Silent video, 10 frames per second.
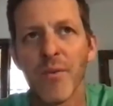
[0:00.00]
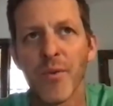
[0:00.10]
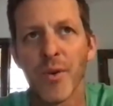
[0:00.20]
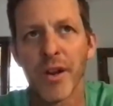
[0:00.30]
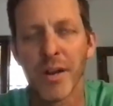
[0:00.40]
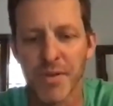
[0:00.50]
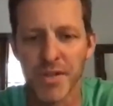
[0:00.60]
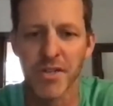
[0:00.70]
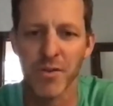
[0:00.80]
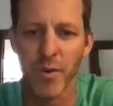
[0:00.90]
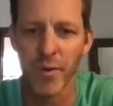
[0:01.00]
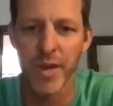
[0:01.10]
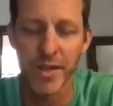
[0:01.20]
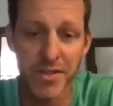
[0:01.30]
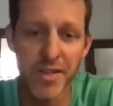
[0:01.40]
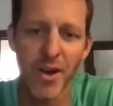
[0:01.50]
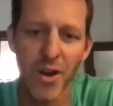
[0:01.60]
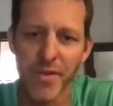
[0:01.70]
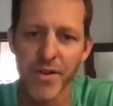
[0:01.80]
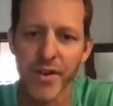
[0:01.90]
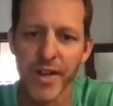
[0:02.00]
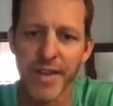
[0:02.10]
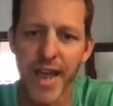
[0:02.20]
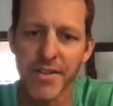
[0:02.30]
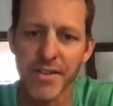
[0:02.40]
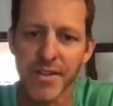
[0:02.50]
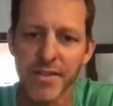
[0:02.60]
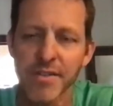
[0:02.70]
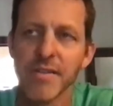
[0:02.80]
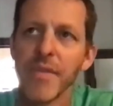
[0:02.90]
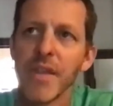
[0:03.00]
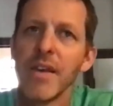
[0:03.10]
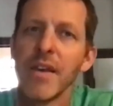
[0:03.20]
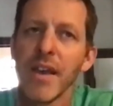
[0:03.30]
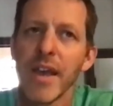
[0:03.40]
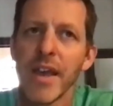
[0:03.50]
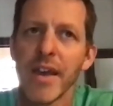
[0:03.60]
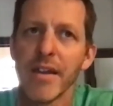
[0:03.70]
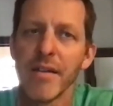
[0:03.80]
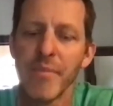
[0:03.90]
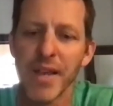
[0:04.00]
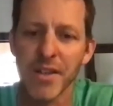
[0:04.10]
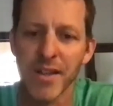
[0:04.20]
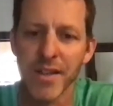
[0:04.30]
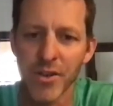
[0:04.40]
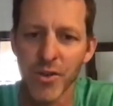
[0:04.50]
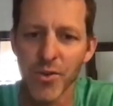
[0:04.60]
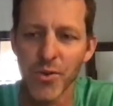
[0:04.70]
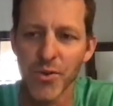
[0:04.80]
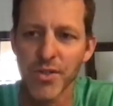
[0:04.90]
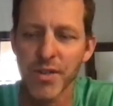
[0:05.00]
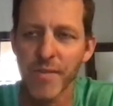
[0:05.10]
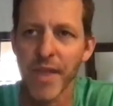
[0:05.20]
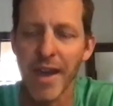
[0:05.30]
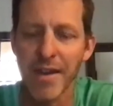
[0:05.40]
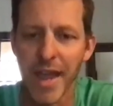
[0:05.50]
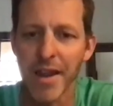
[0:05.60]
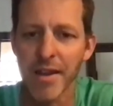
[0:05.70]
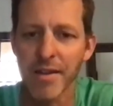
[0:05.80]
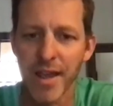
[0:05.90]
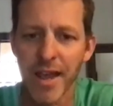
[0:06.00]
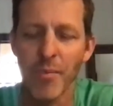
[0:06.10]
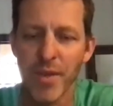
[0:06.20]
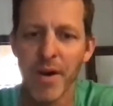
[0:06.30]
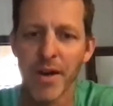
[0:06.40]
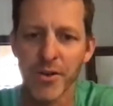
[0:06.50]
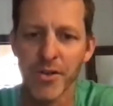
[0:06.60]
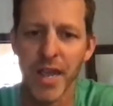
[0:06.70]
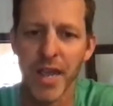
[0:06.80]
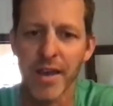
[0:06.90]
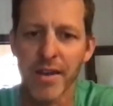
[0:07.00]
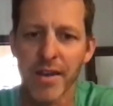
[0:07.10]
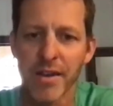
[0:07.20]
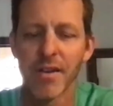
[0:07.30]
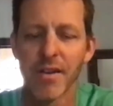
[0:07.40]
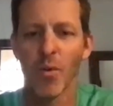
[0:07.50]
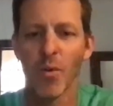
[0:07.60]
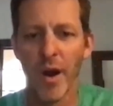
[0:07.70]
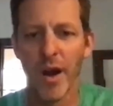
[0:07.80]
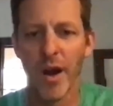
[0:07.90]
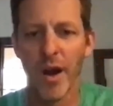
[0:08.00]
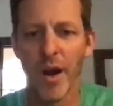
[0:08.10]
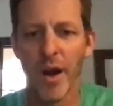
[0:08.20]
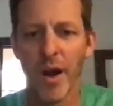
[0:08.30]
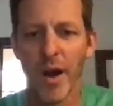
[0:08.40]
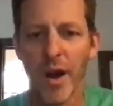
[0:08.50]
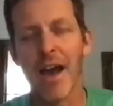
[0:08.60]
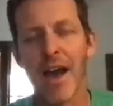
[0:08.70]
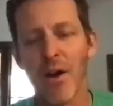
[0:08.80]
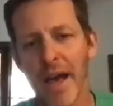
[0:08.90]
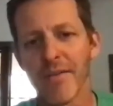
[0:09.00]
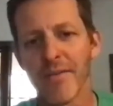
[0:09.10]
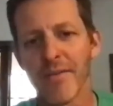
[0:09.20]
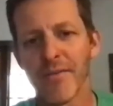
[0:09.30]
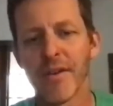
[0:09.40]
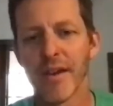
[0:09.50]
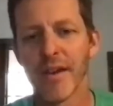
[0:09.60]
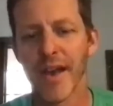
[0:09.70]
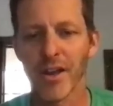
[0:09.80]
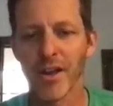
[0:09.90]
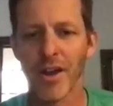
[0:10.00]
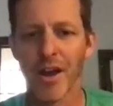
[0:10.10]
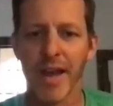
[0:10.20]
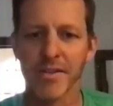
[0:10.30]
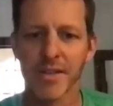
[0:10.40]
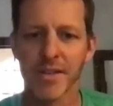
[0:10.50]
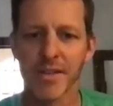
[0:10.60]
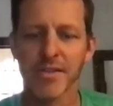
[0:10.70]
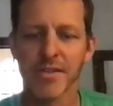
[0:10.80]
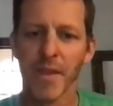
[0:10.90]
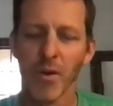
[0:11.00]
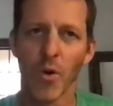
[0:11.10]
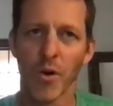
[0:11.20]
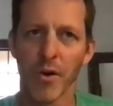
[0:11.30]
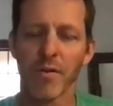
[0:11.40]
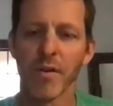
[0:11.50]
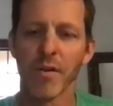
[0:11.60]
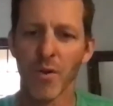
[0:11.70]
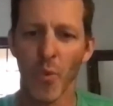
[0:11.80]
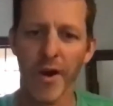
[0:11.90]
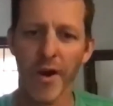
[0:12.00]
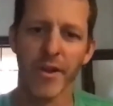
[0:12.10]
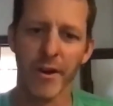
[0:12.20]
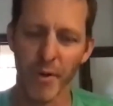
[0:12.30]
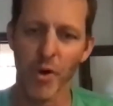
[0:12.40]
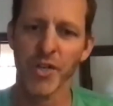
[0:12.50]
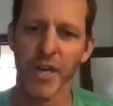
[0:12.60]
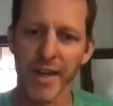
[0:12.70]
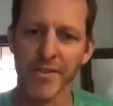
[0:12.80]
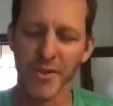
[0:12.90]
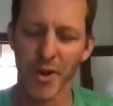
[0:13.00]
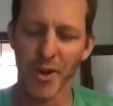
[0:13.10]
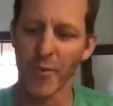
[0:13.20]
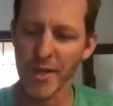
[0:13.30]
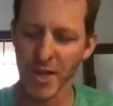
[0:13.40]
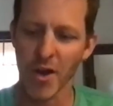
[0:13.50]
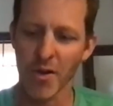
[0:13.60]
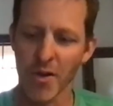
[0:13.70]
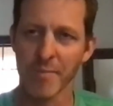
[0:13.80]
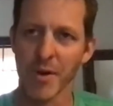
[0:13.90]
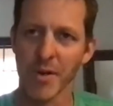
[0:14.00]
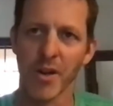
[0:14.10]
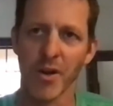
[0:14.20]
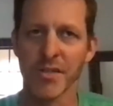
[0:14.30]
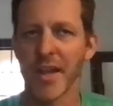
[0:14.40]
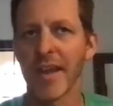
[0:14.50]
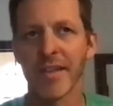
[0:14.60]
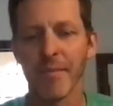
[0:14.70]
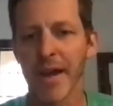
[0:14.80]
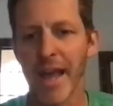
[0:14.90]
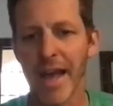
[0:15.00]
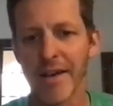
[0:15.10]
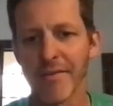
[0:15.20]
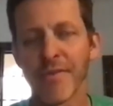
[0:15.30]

were in a position where we could see all of their transactions and basically use that data to help them understand where they now have economic nexus, or where they're approaching it. So if we saw that a state that might have